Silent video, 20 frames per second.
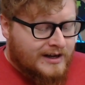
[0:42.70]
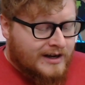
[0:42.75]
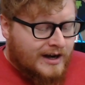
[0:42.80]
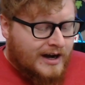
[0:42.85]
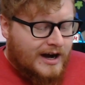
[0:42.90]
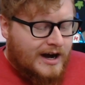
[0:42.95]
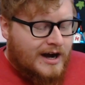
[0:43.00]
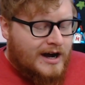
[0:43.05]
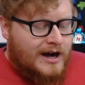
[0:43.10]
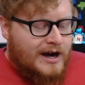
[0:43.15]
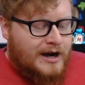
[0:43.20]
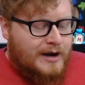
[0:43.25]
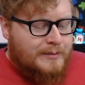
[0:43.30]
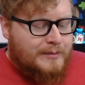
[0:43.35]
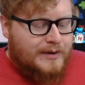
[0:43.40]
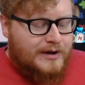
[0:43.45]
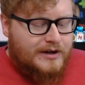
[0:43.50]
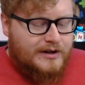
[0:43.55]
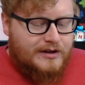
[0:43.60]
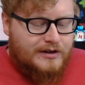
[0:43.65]

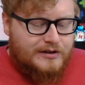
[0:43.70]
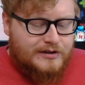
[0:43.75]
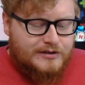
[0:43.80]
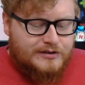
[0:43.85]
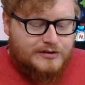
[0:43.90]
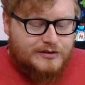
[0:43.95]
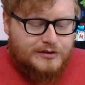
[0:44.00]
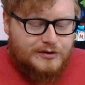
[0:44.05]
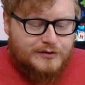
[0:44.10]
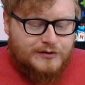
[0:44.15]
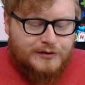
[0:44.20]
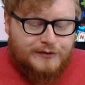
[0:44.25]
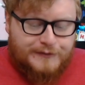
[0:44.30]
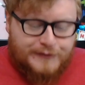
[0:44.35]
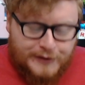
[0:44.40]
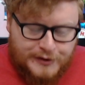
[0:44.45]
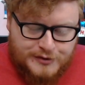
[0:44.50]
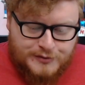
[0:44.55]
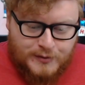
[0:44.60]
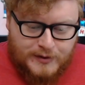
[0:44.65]
The
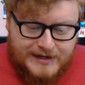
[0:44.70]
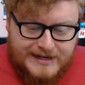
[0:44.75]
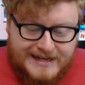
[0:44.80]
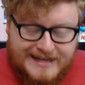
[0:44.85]
first one